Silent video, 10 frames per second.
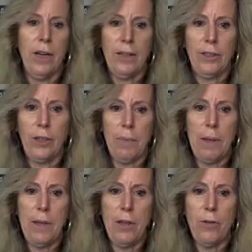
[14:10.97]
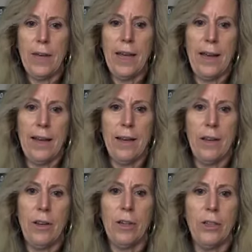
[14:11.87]
So maybe you can,
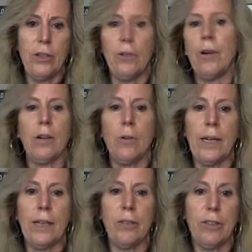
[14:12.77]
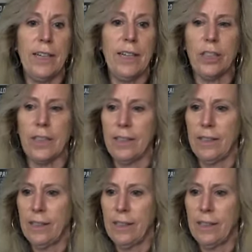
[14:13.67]
and you could do a quick introduction.